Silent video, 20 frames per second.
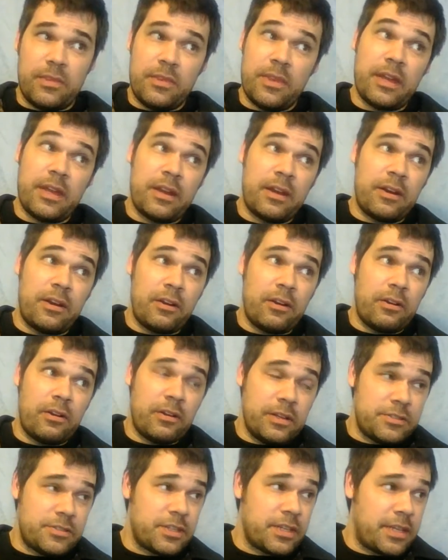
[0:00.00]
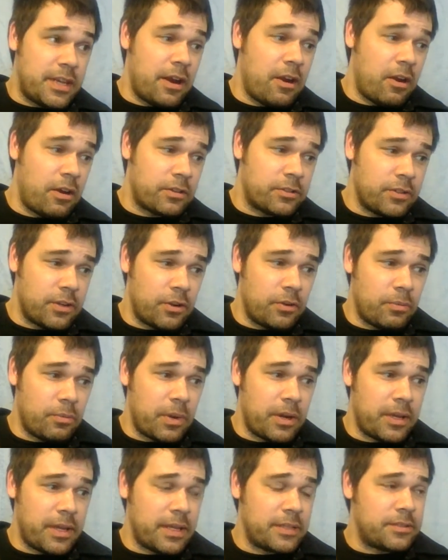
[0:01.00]
There is a character
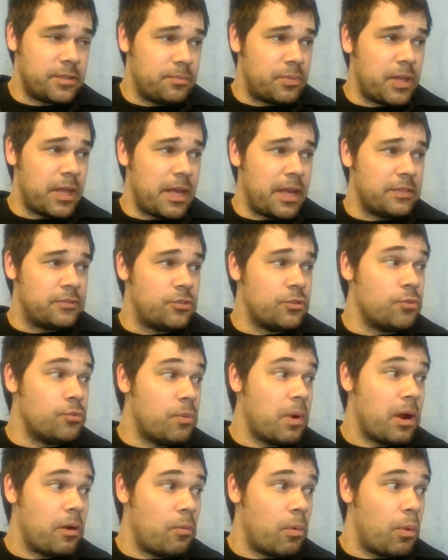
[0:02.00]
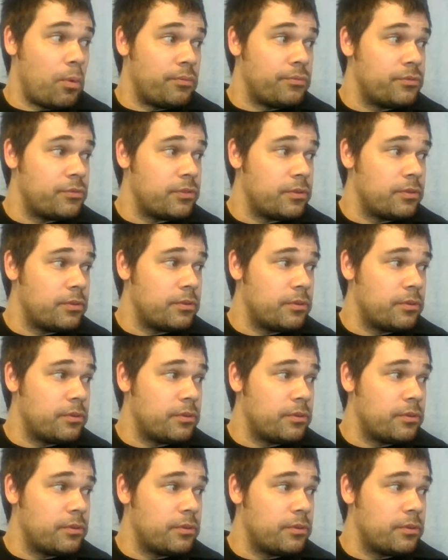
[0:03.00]
where you get to play 2 werewolves.